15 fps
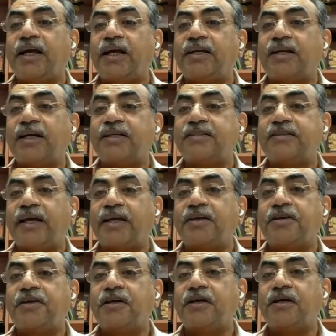And I
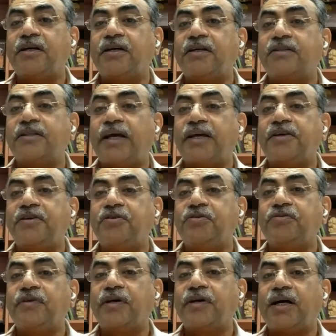thank you,
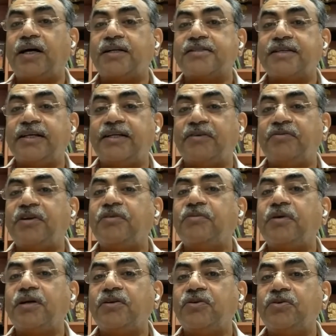Vikas, and
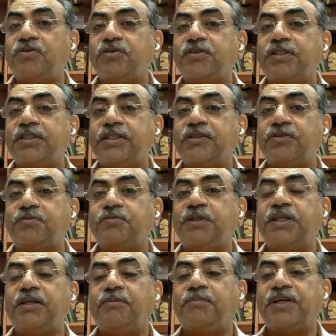everyone who's
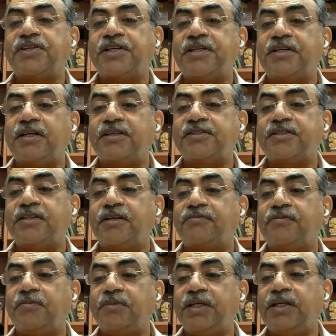been a patient
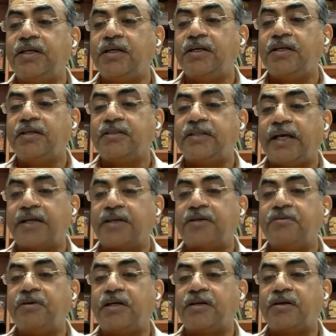listener for me.
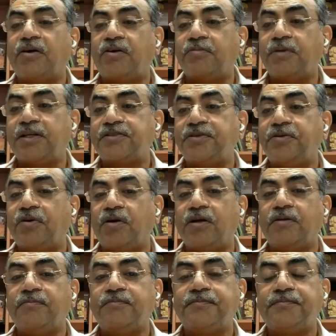Thank you, and God bless you
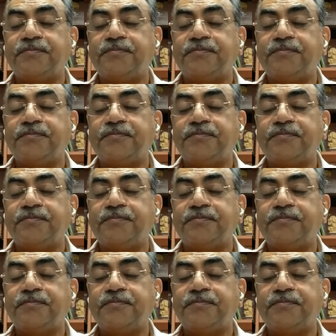all.